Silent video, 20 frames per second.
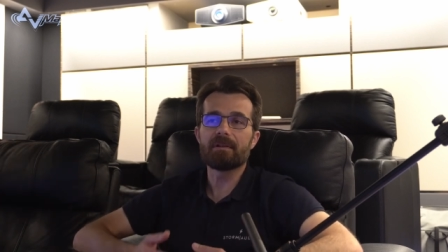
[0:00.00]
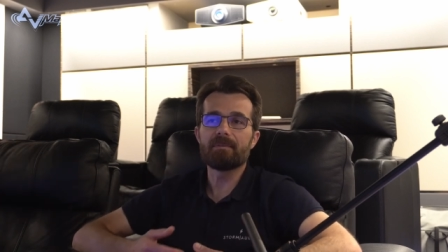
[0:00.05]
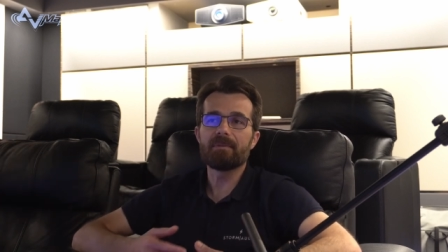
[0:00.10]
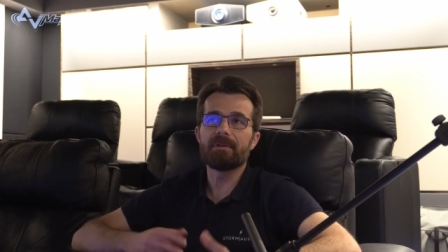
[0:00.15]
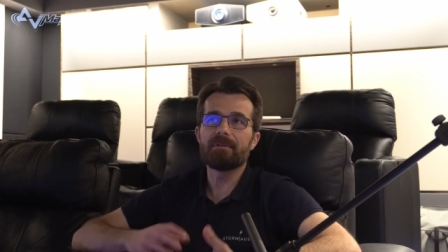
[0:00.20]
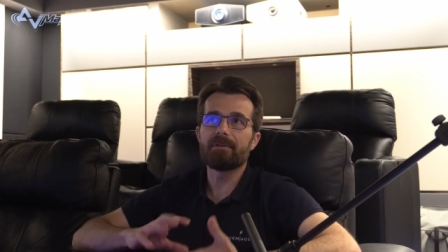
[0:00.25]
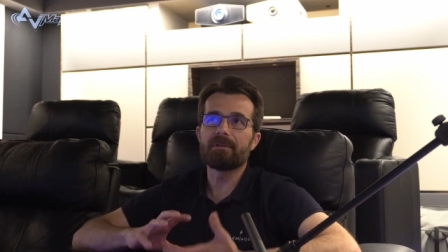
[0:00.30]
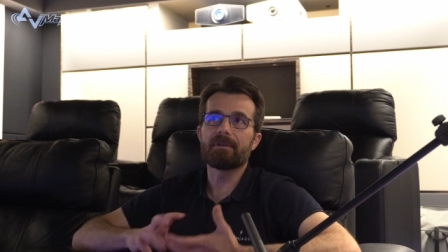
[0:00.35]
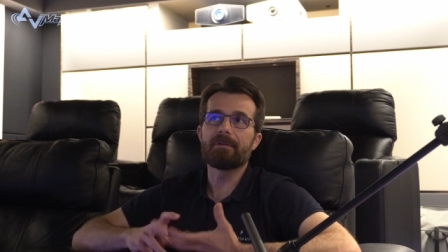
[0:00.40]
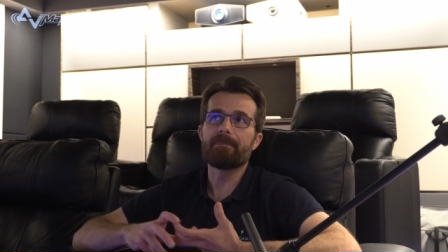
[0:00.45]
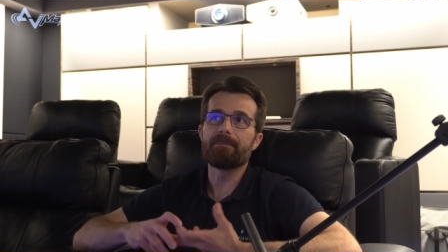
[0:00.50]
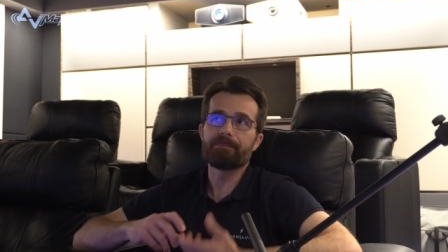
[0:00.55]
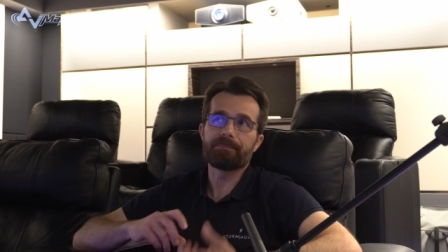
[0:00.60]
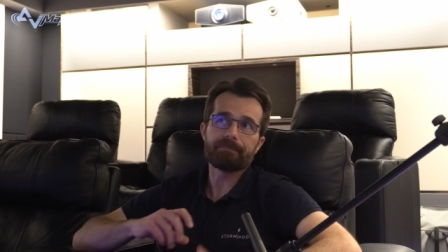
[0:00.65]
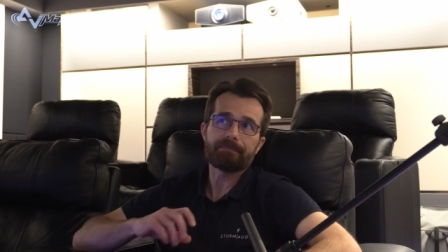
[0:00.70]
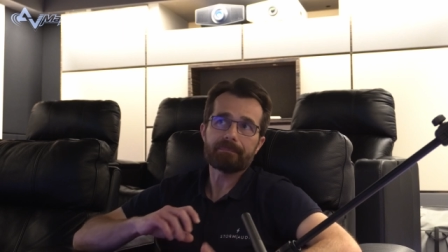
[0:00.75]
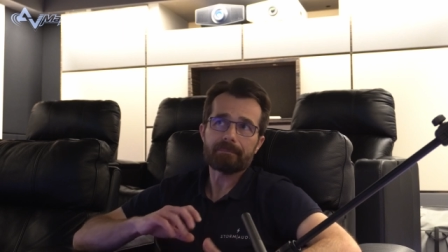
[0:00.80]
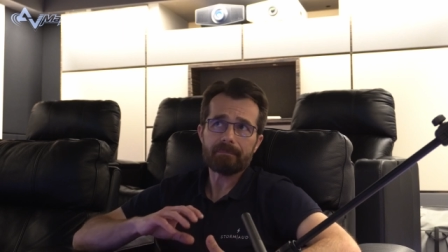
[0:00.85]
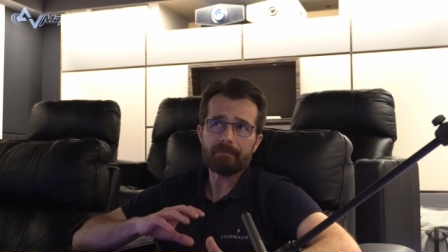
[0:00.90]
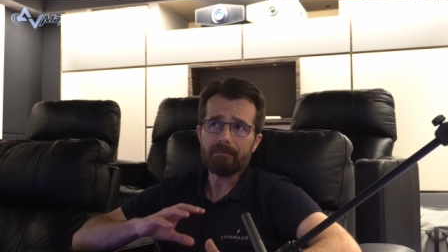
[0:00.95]
I mean the
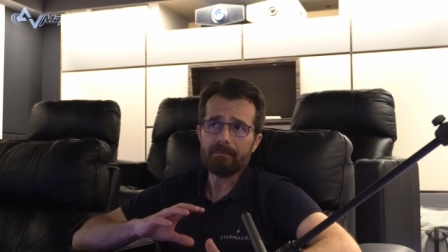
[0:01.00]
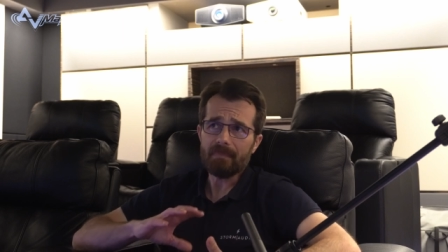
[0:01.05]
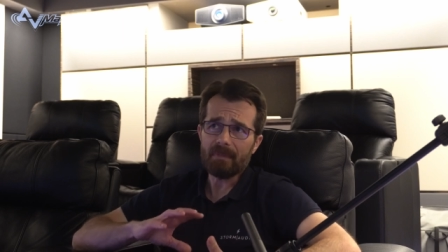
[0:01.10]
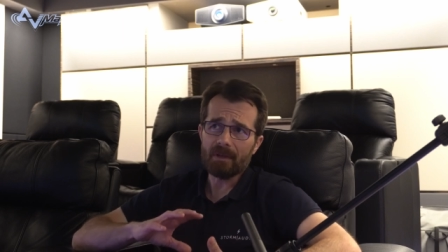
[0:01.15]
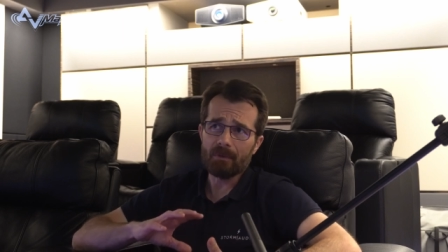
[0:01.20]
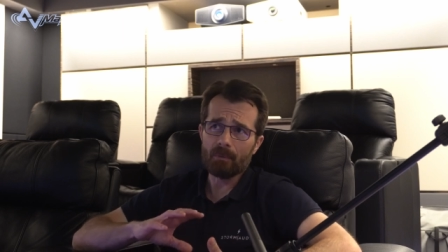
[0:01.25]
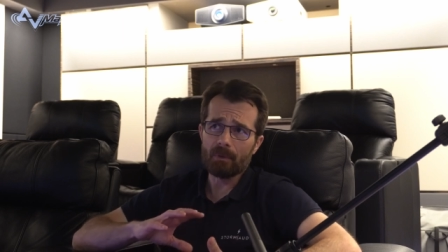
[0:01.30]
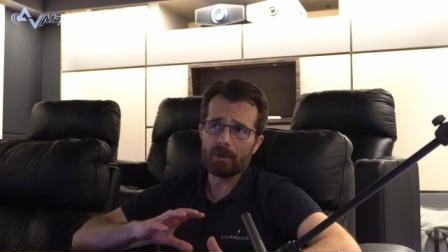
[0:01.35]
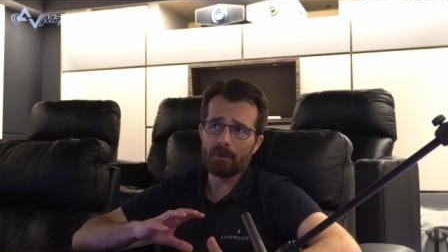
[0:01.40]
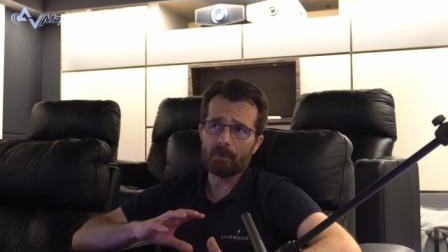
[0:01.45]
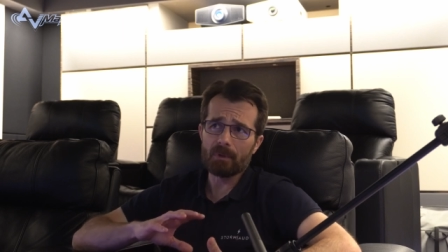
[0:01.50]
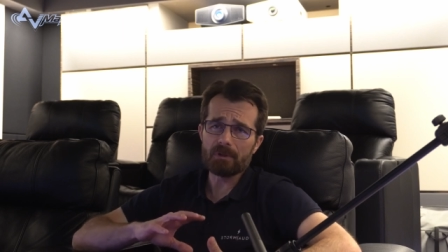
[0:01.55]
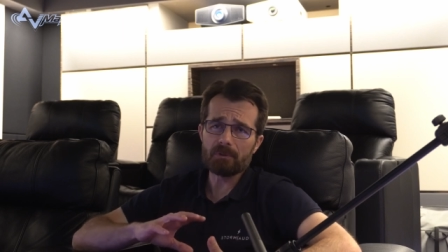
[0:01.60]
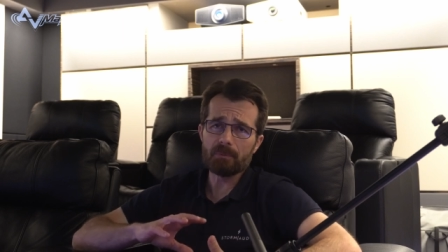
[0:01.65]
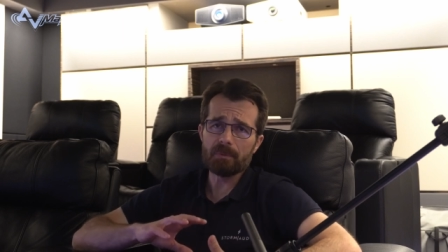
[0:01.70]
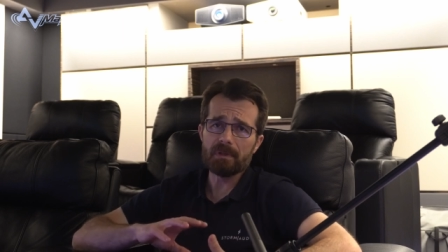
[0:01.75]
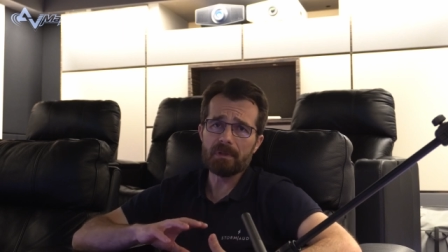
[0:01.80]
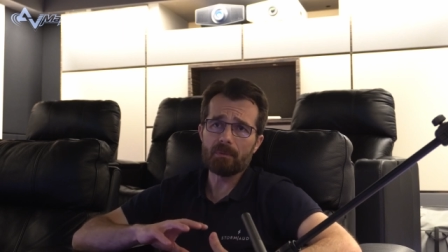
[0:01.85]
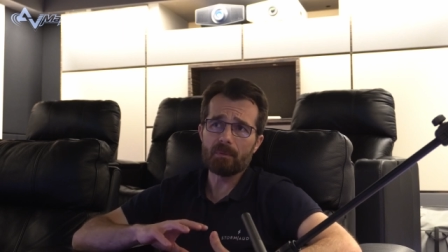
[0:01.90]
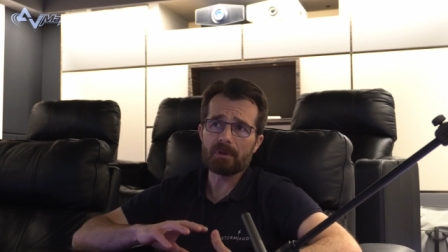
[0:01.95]
what,
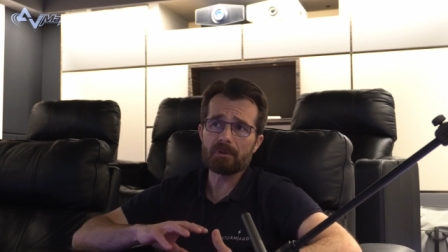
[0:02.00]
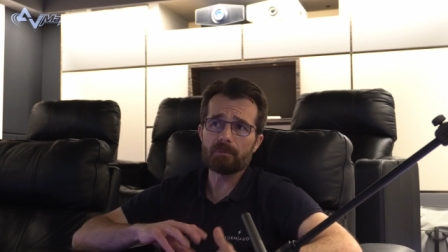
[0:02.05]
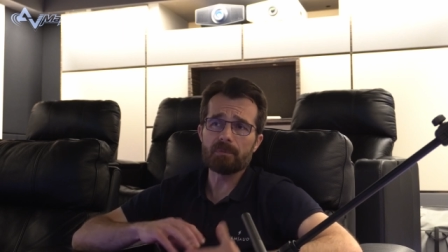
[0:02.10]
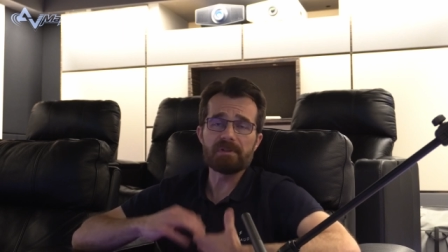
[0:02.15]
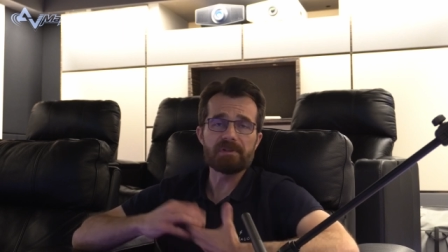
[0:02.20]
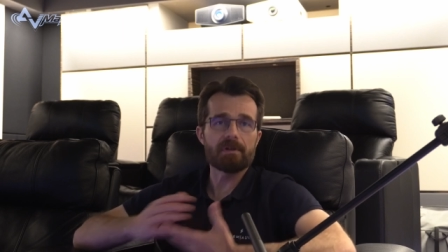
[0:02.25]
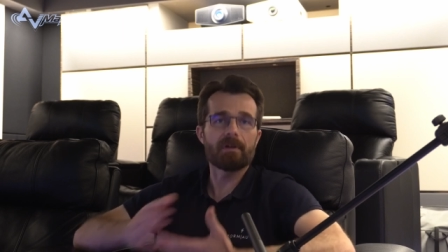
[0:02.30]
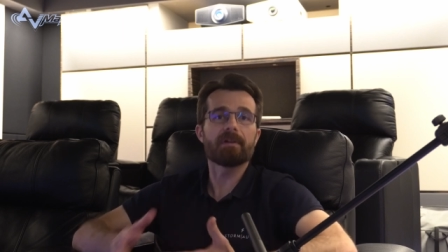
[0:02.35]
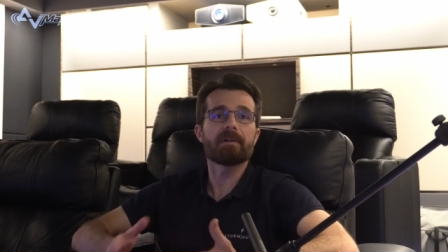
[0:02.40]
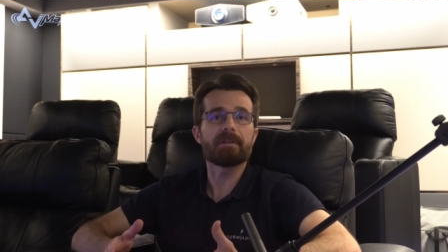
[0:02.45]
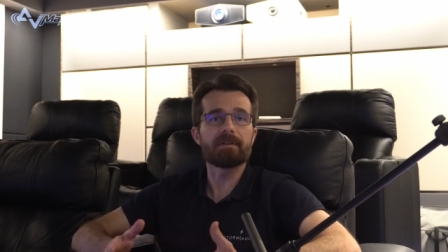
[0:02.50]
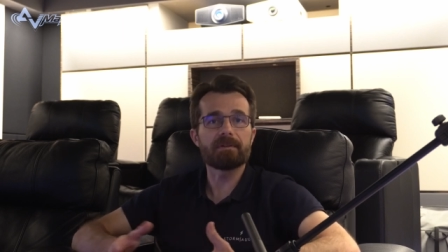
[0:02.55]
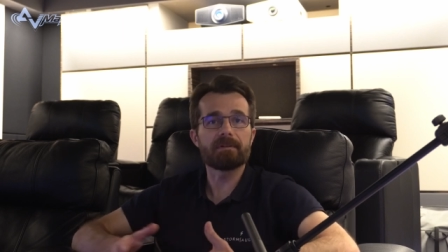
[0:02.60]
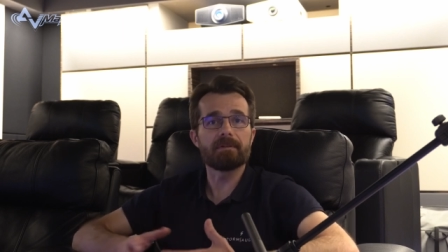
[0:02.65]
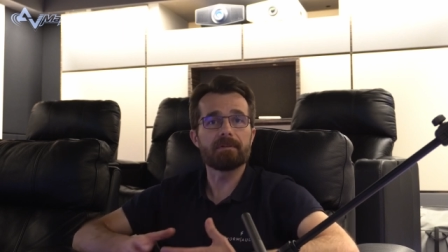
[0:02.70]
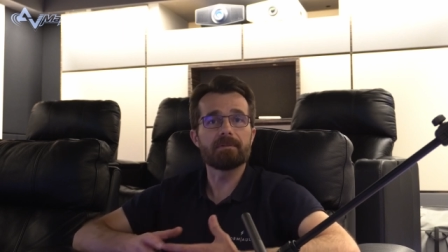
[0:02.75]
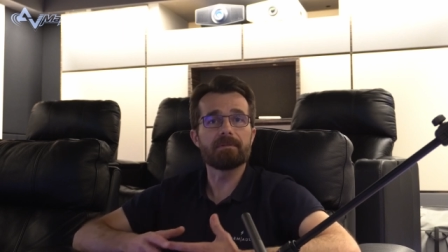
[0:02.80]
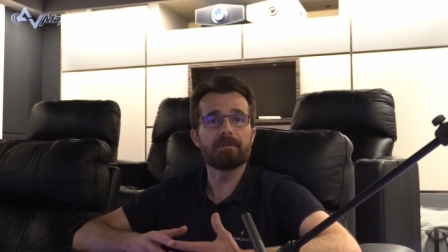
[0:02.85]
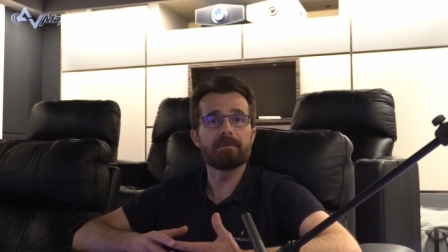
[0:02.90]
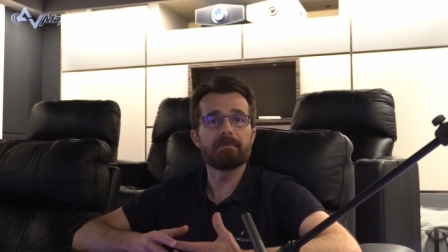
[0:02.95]
what we what we target
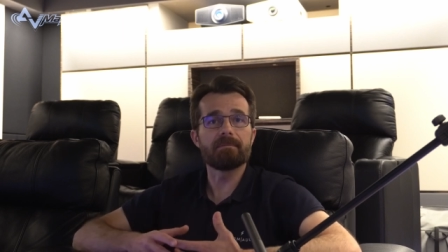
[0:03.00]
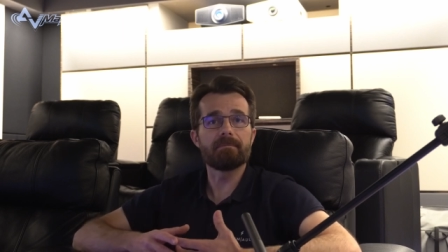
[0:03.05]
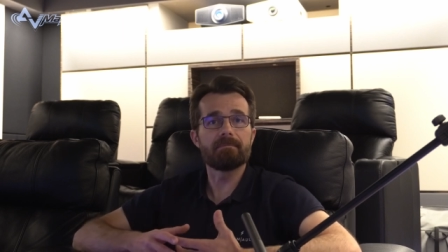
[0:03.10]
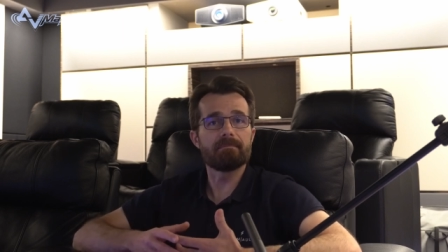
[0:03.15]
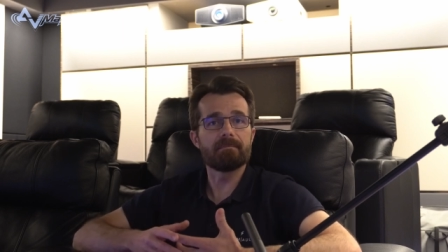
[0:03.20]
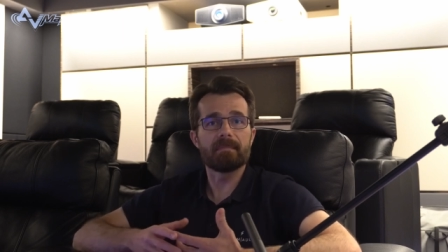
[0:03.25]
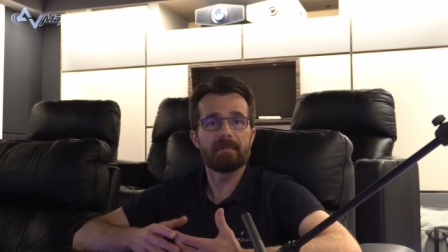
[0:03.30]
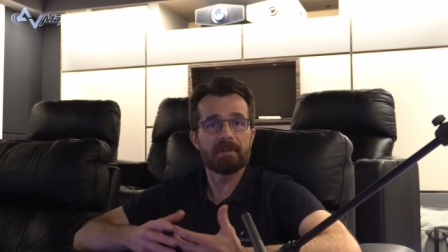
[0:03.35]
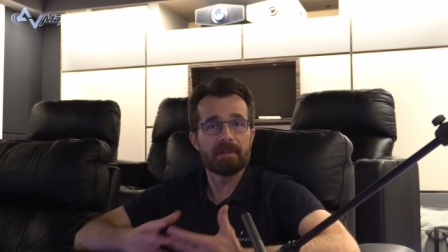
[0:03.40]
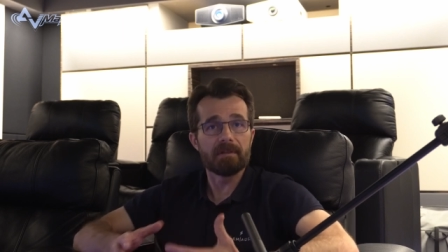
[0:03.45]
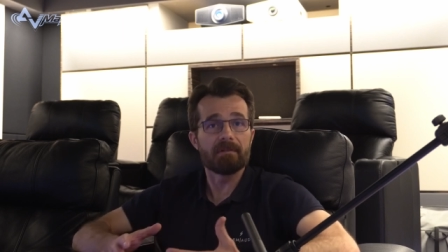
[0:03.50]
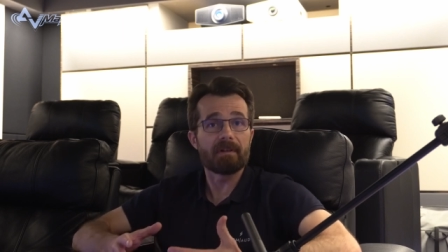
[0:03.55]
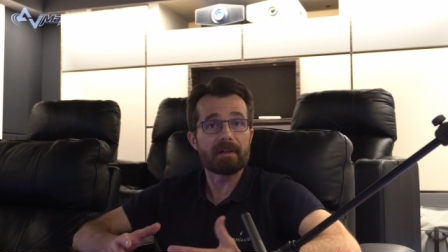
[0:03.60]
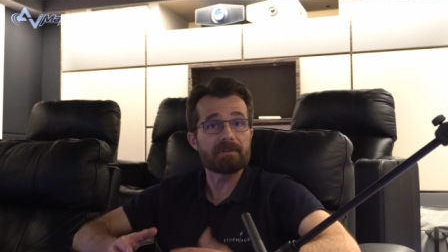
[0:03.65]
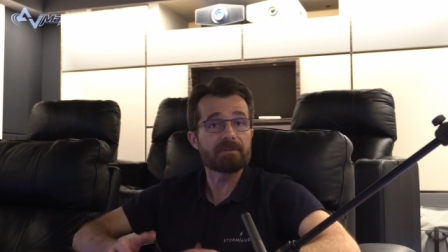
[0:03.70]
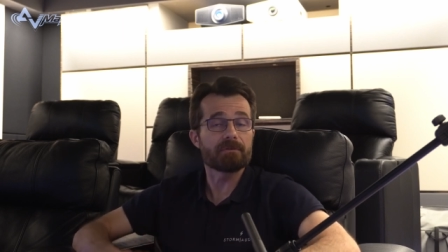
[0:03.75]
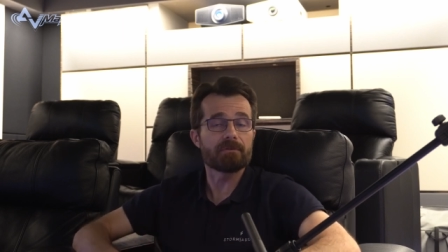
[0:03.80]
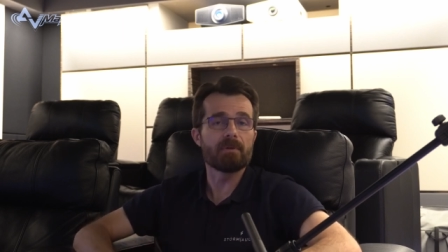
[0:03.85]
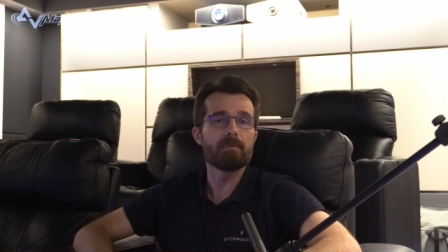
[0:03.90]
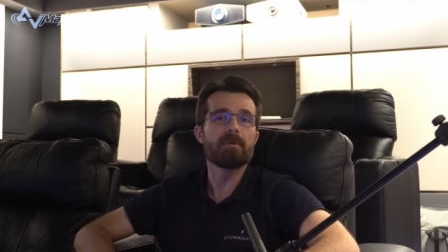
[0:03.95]
the, the, here
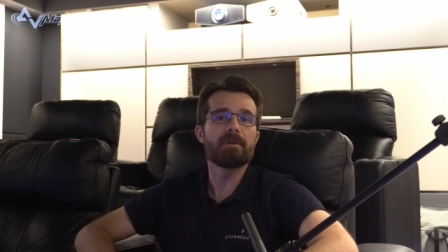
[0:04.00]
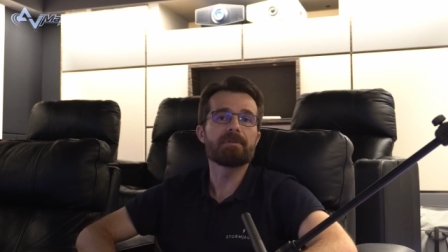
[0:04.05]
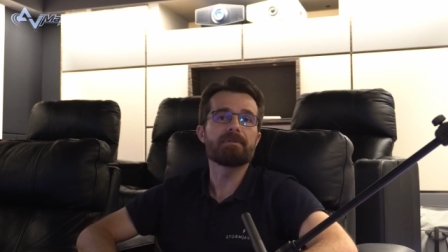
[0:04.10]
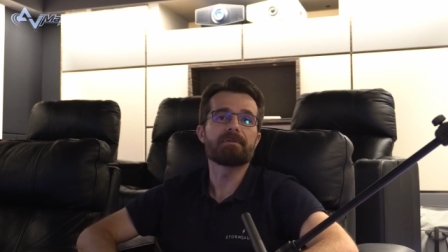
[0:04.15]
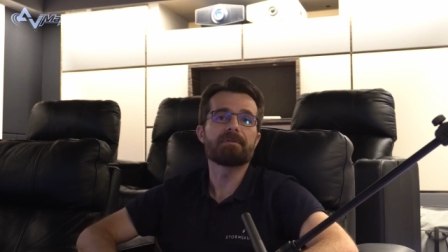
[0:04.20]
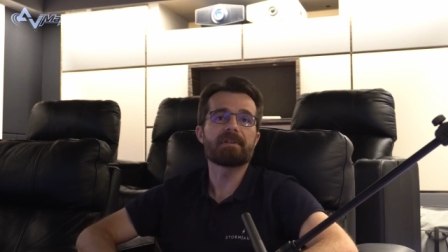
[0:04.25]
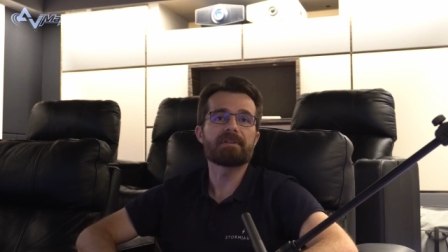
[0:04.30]
at Storm Audio.